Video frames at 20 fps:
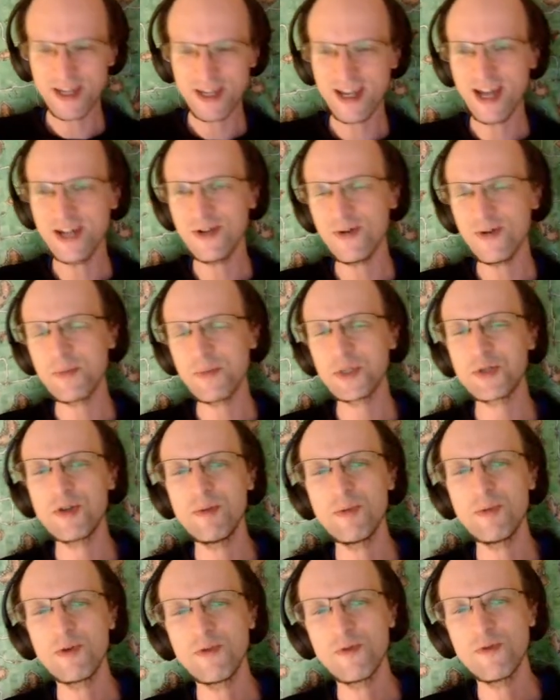I know I'm
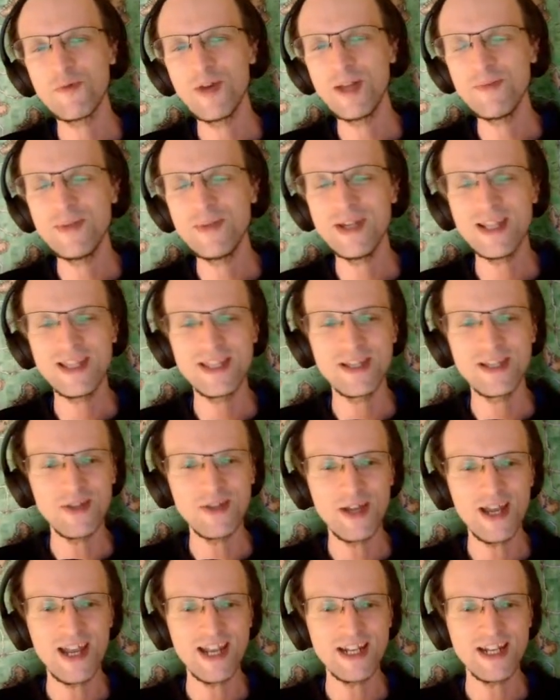streaming with a 1 minute
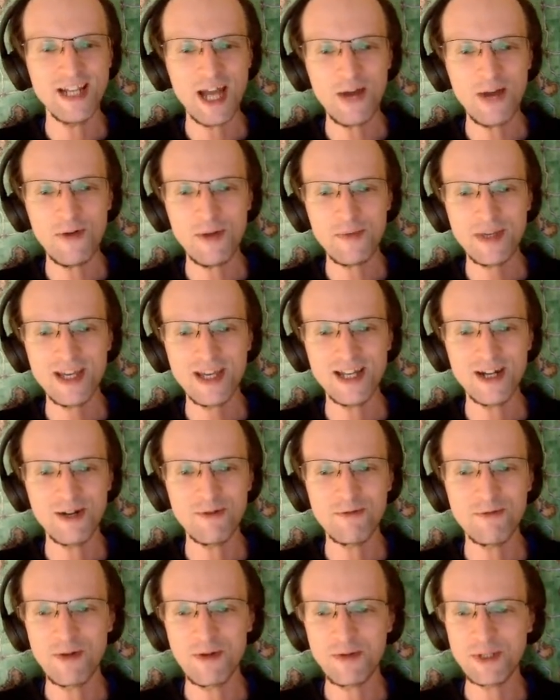delay. Now I'm getting
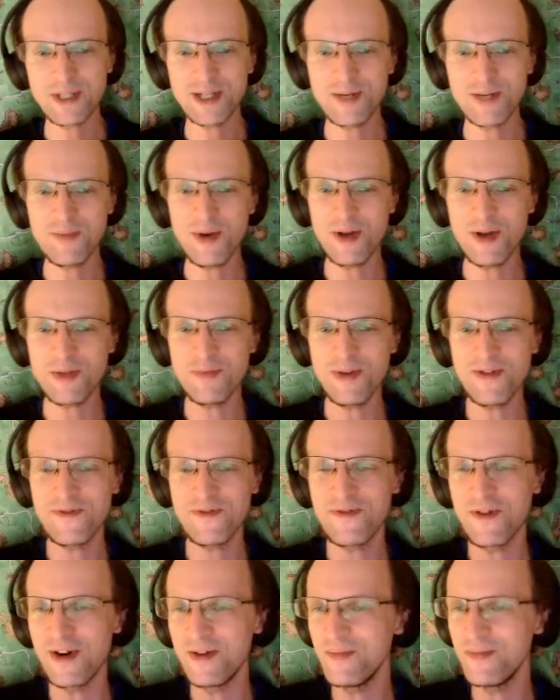roasted about my
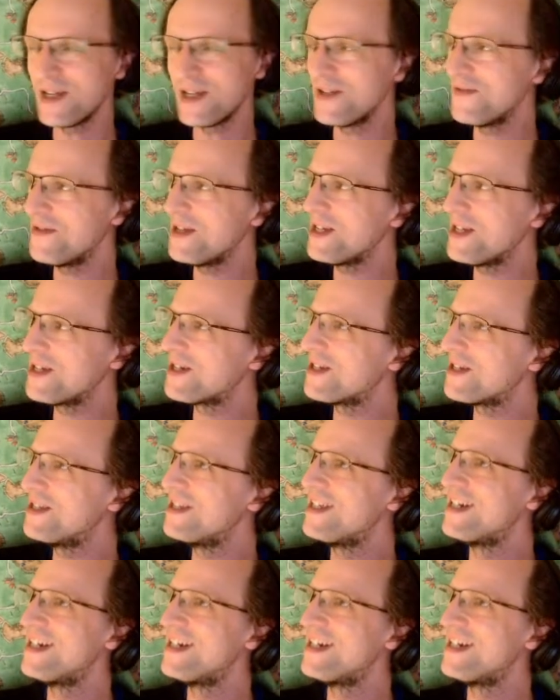farming invasion.